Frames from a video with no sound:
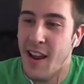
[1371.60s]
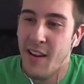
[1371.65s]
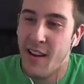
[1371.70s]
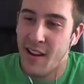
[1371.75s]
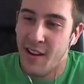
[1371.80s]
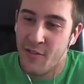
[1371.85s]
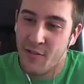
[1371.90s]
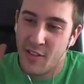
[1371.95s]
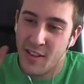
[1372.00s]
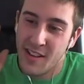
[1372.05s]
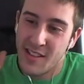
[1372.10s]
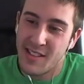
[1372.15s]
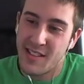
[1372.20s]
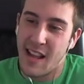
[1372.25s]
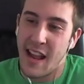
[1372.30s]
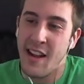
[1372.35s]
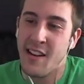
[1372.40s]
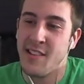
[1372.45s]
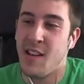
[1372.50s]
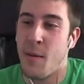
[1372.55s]
if
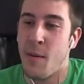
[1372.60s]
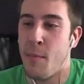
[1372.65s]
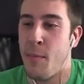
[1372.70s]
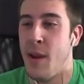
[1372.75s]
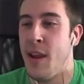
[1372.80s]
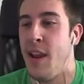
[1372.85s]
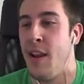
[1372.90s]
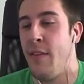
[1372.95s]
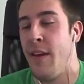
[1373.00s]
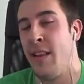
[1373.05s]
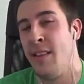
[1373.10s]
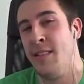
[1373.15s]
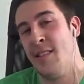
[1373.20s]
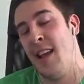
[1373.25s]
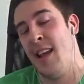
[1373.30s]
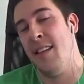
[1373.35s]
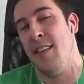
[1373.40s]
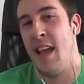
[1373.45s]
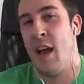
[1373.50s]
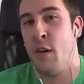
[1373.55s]
this ends up being like,
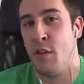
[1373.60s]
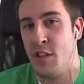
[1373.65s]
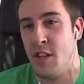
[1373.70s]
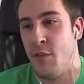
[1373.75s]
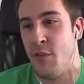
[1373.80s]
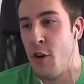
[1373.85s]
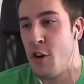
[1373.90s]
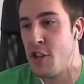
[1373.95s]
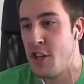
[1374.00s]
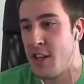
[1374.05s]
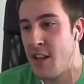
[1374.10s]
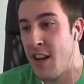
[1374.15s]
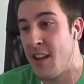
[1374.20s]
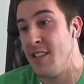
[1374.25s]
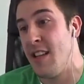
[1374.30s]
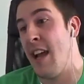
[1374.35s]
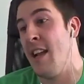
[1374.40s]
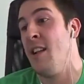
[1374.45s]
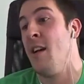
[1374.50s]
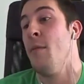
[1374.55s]
say, the LG version
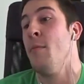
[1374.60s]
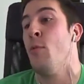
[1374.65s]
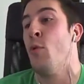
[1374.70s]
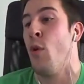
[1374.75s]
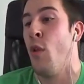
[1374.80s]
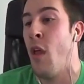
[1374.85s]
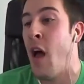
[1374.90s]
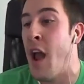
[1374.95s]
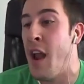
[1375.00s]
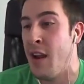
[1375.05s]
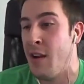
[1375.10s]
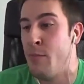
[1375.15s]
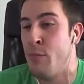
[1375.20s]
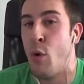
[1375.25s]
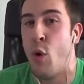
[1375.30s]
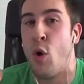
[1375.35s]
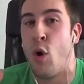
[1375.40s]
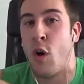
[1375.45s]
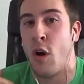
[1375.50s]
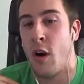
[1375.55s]
does end up relying
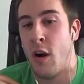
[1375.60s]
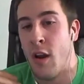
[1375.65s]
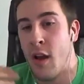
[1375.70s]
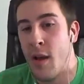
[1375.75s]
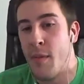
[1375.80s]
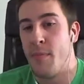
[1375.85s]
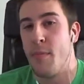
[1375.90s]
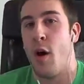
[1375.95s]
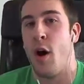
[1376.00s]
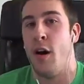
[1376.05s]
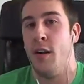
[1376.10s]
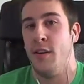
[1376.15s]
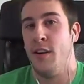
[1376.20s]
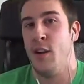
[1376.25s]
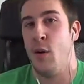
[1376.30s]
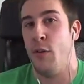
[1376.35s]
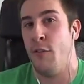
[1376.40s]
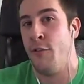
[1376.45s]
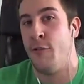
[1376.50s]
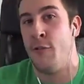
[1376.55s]
more on
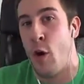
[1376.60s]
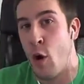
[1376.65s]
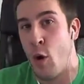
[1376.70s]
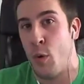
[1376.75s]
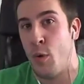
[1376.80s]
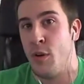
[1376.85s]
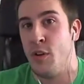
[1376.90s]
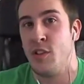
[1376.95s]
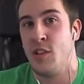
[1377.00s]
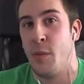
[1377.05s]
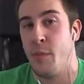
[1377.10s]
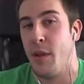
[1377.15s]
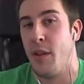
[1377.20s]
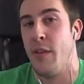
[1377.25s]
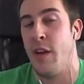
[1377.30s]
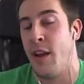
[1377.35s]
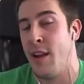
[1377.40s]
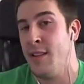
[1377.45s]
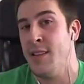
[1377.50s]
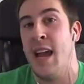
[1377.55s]
a phone or something
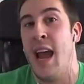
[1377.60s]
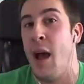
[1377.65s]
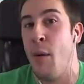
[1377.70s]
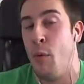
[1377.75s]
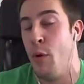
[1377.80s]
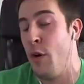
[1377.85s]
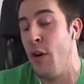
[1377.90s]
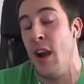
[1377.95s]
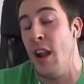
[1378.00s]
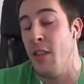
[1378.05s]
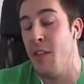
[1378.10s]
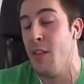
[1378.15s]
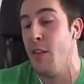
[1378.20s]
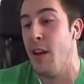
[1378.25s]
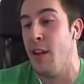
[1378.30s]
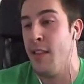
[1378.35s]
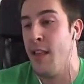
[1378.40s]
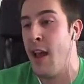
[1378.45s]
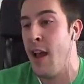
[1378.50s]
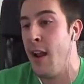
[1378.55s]
like a tablet or anything
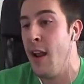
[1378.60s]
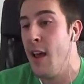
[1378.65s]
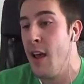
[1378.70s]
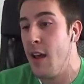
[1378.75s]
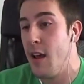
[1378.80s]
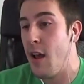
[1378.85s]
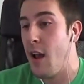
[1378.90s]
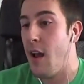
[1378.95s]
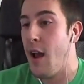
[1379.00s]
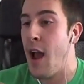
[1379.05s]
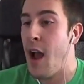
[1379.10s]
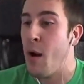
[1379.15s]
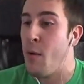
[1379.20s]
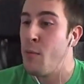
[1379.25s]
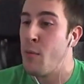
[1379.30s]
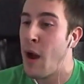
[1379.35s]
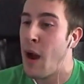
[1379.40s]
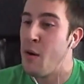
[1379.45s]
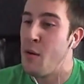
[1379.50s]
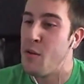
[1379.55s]
like that,
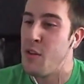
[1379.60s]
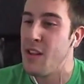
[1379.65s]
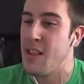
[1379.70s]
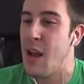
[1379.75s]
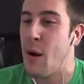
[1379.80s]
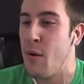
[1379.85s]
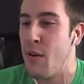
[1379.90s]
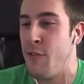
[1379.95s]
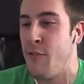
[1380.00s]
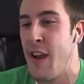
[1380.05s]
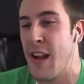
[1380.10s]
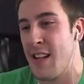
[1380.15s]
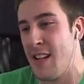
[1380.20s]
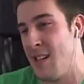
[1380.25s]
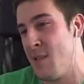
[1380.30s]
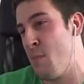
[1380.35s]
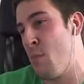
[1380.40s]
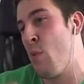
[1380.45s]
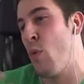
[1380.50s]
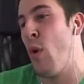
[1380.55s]
how do you think that would affect its